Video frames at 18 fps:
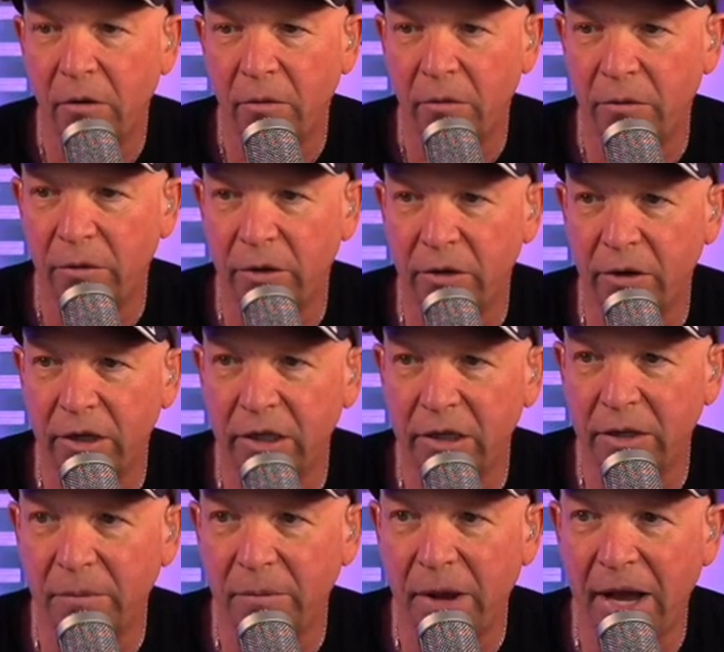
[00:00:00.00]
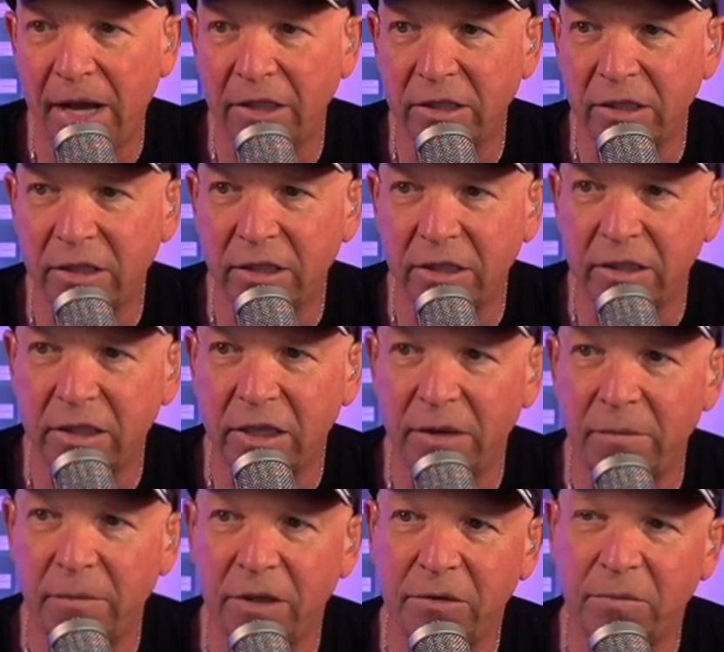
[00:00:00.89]
When we look at the Magic, this
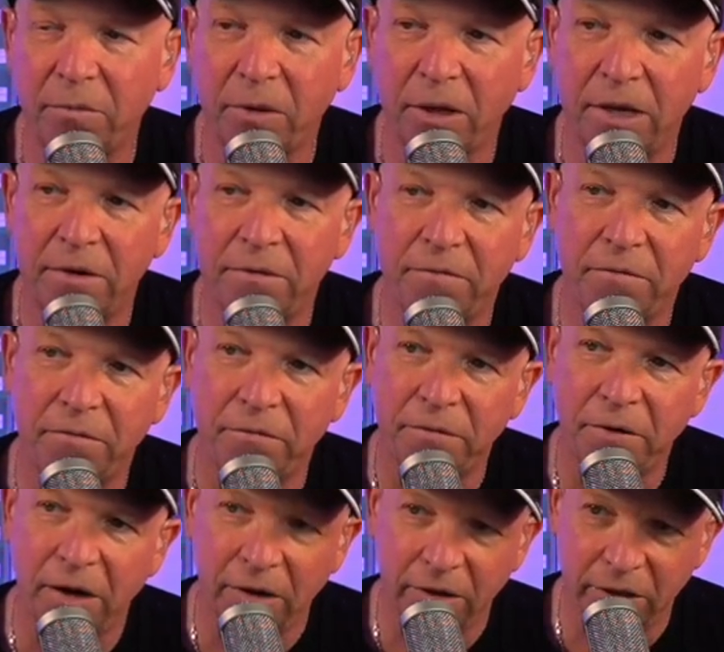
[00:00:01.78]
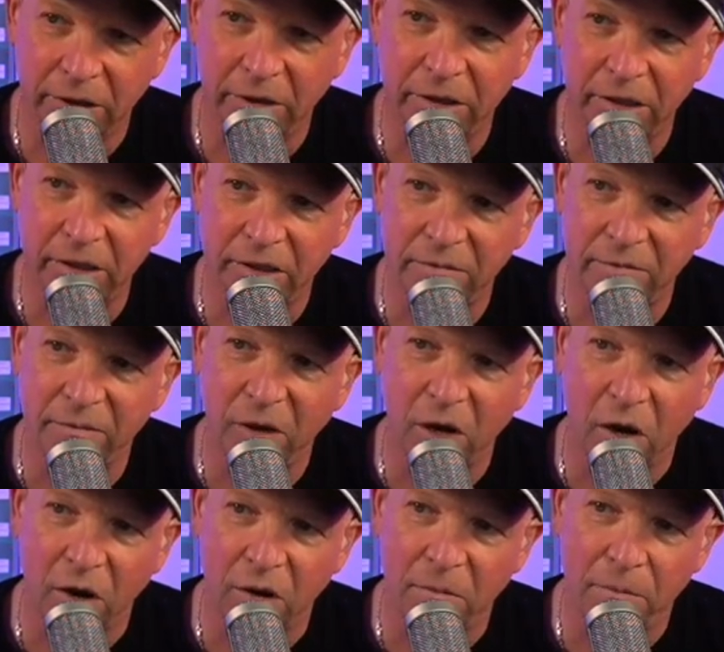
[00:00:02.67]
team has played fairly
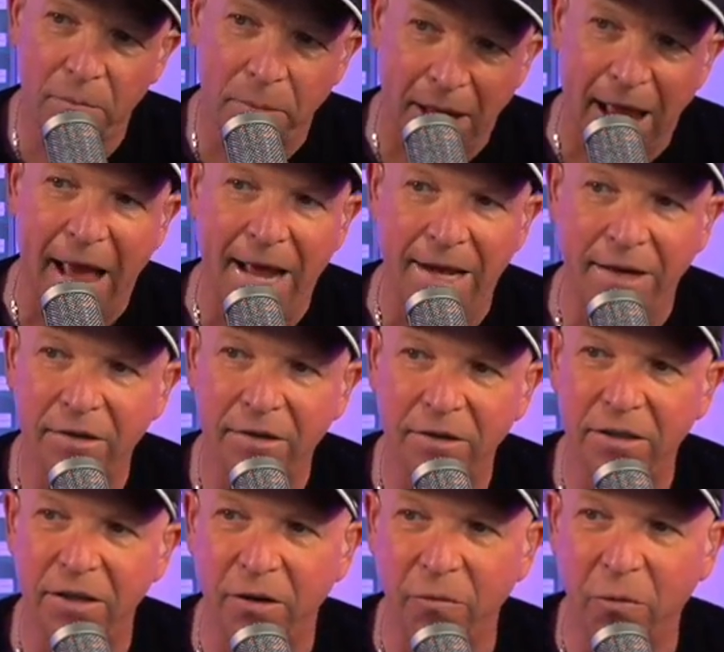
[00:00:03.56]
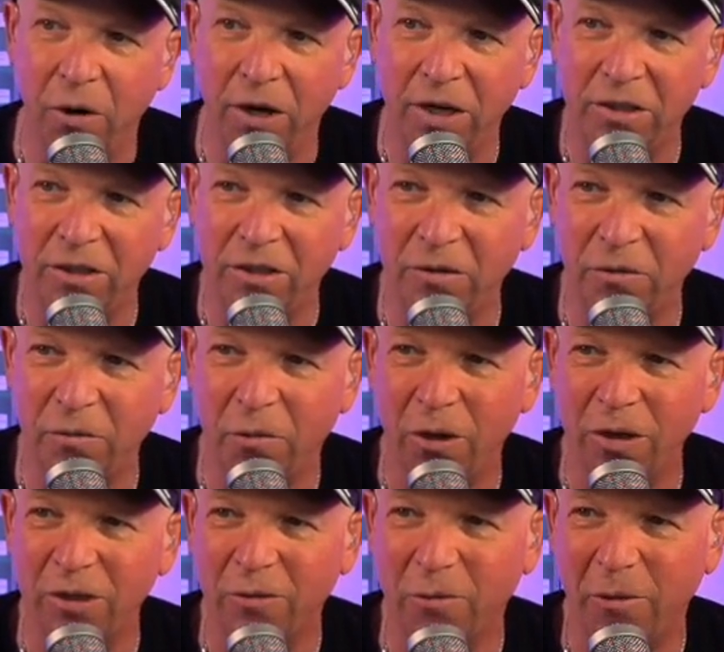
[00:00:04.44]
bad. You know, one
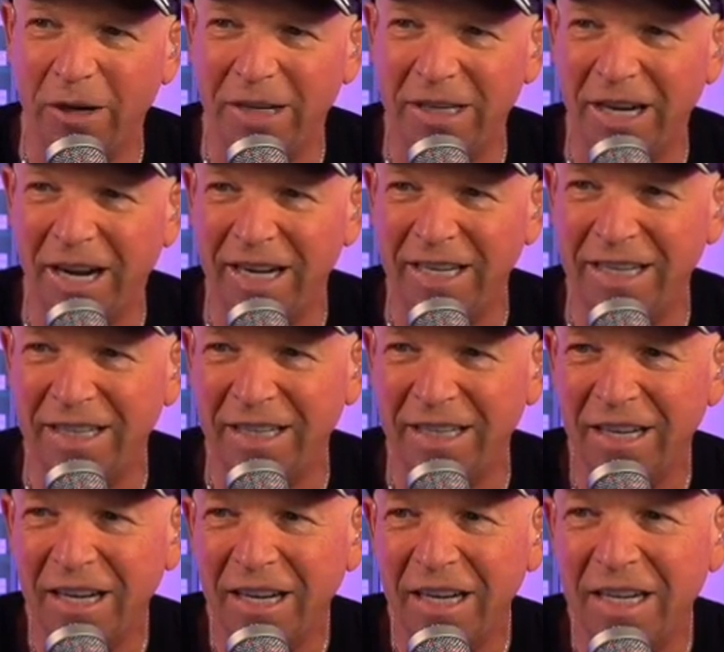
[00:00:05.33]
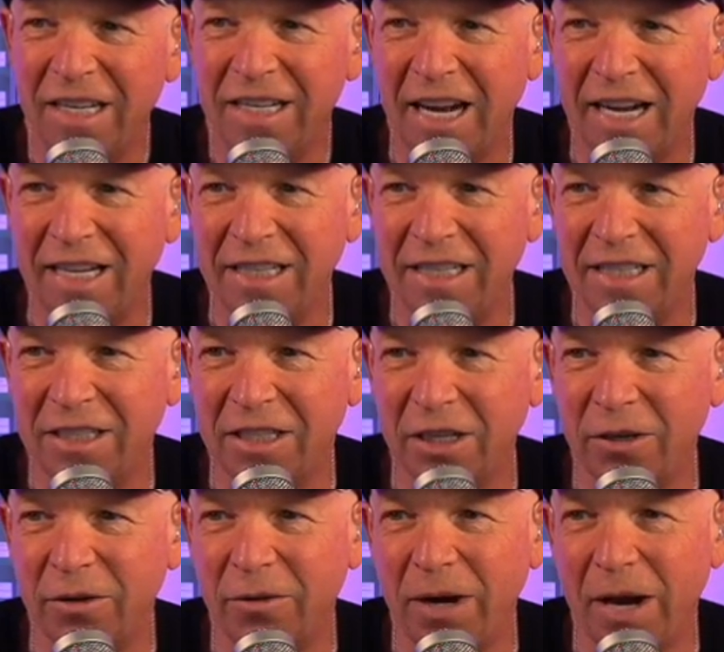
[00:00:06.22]
one twenty nine
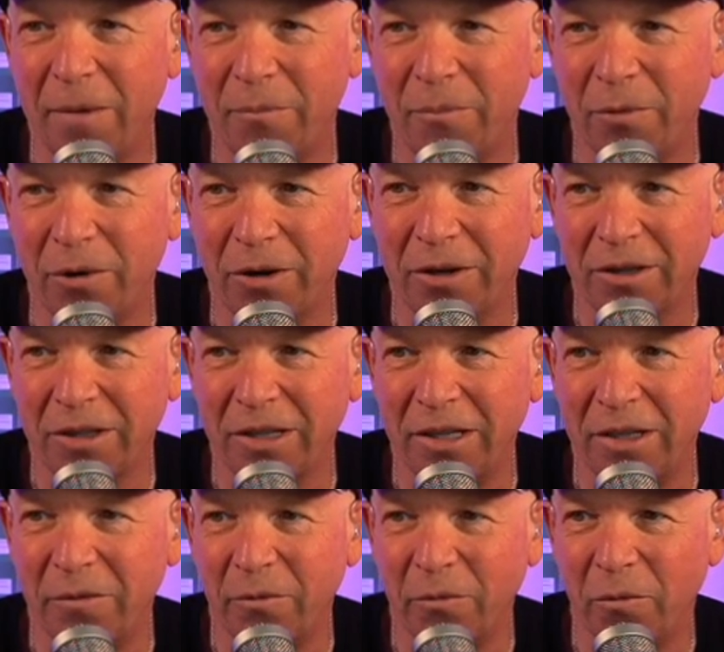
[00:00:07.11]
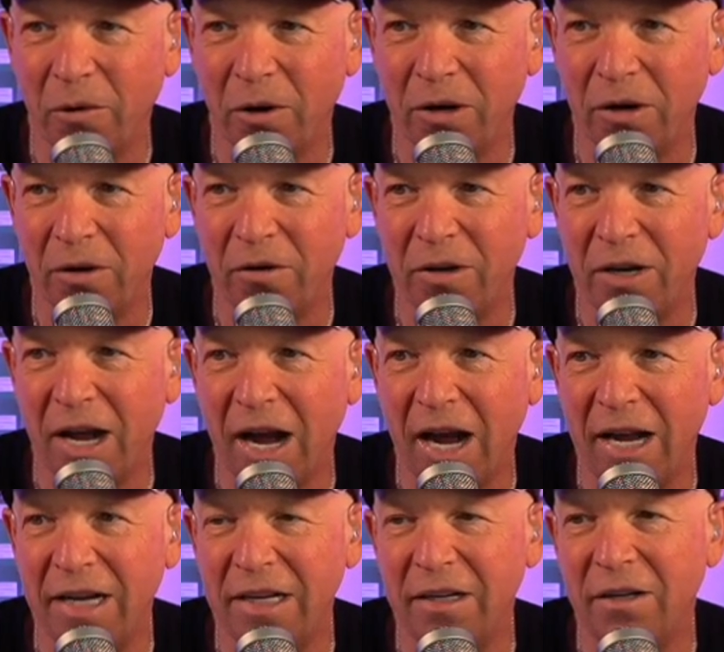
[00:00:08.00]
92 at Brooklyn,
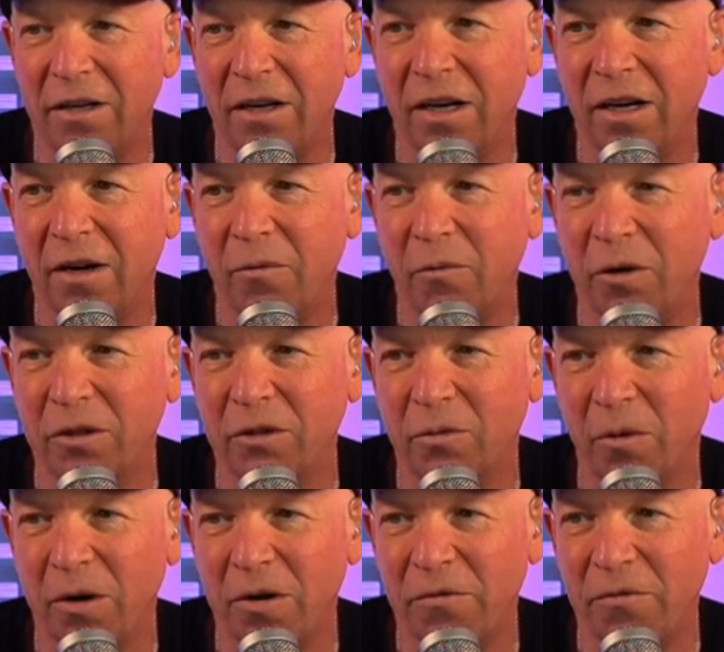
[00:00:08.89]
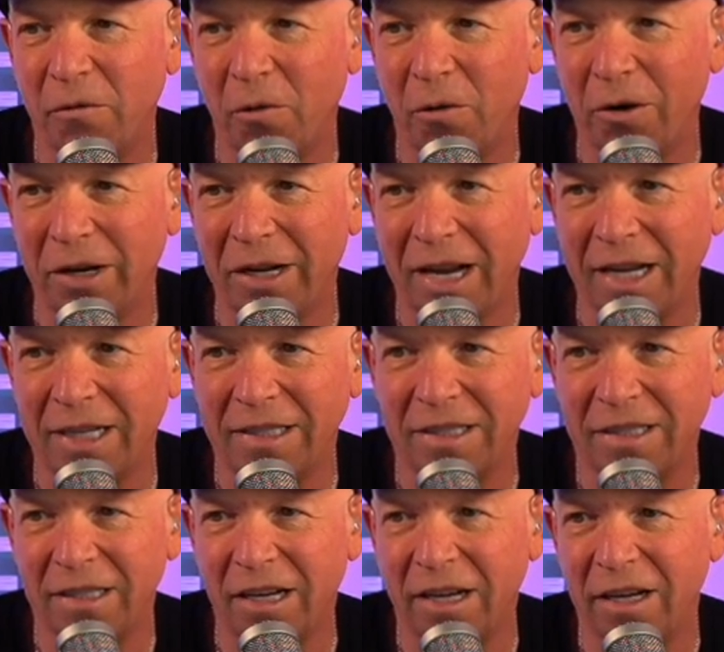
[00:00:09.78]
109, uh, 124
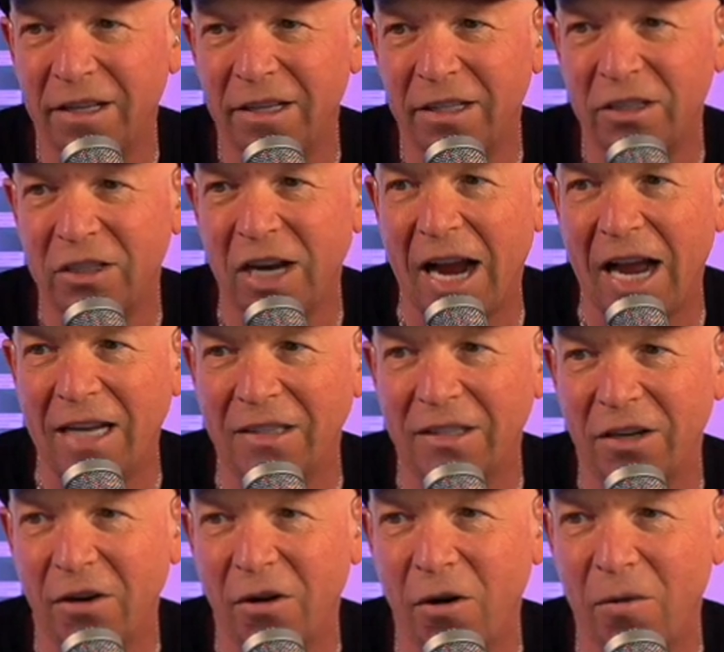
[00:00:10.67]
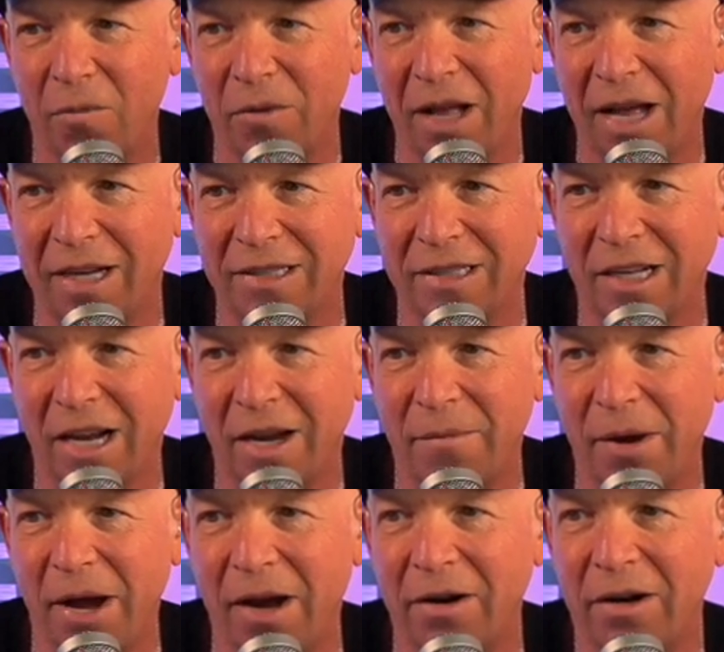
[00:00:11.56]
against uh, the Jazz at home last
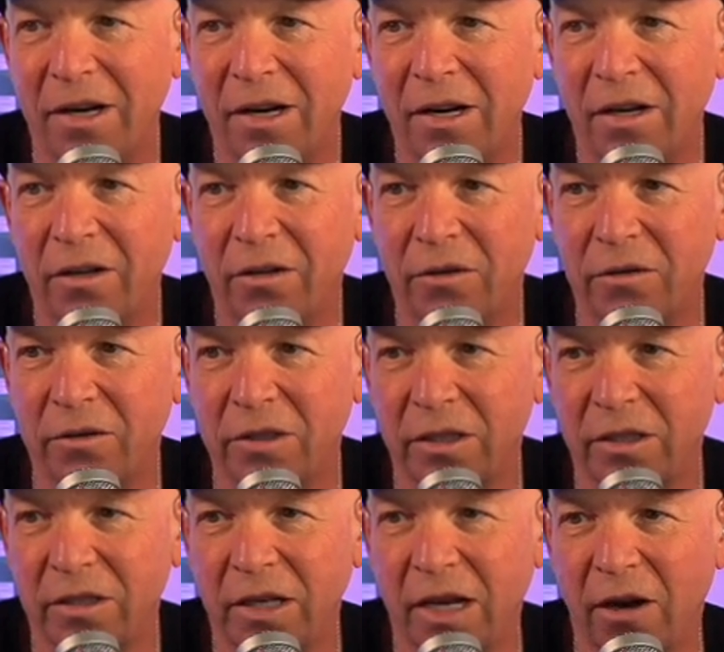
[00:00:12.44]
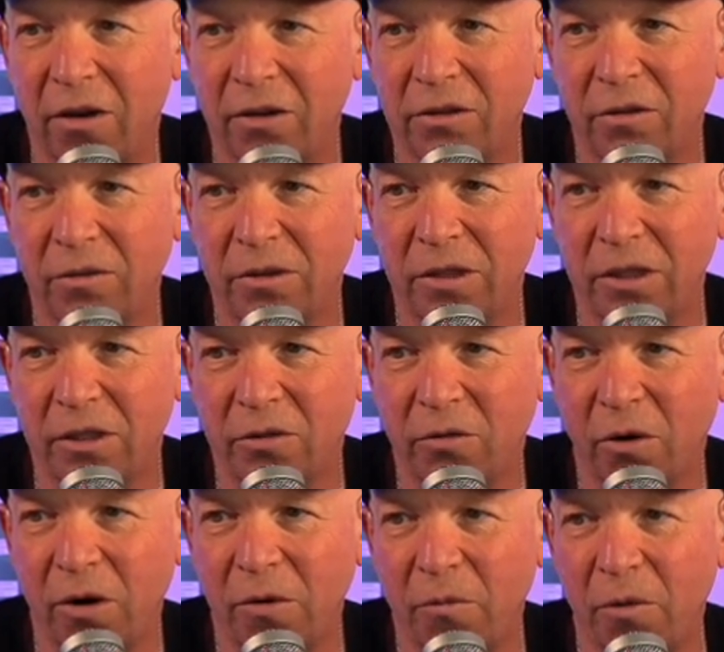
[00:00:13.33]
time out, losing also in
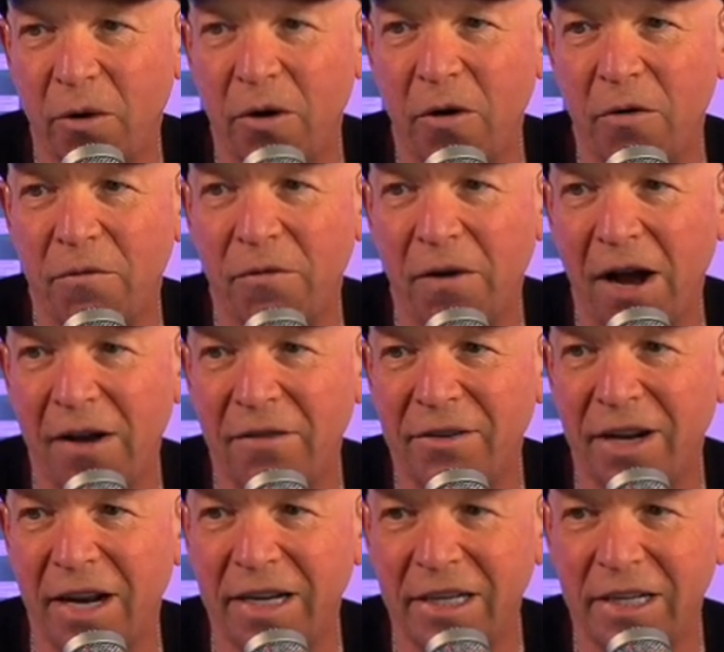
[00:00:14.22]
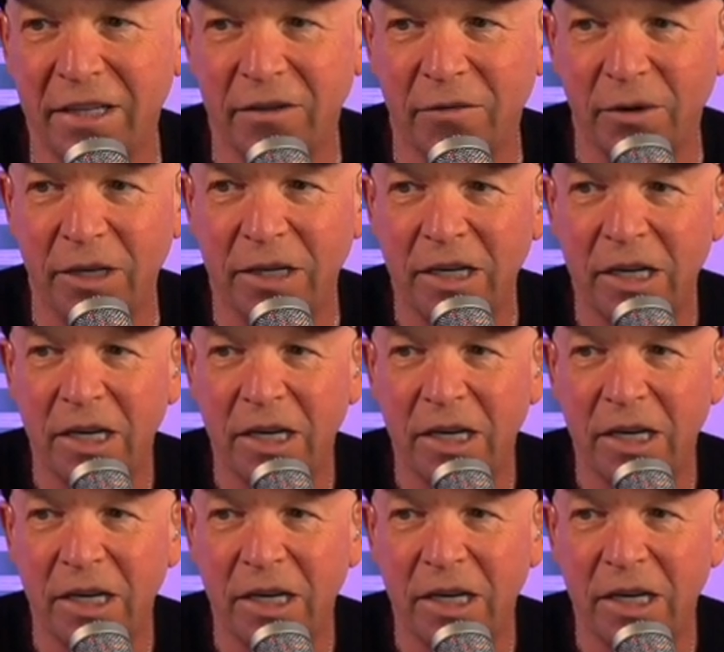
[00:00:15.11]
Detroit, 105, 93.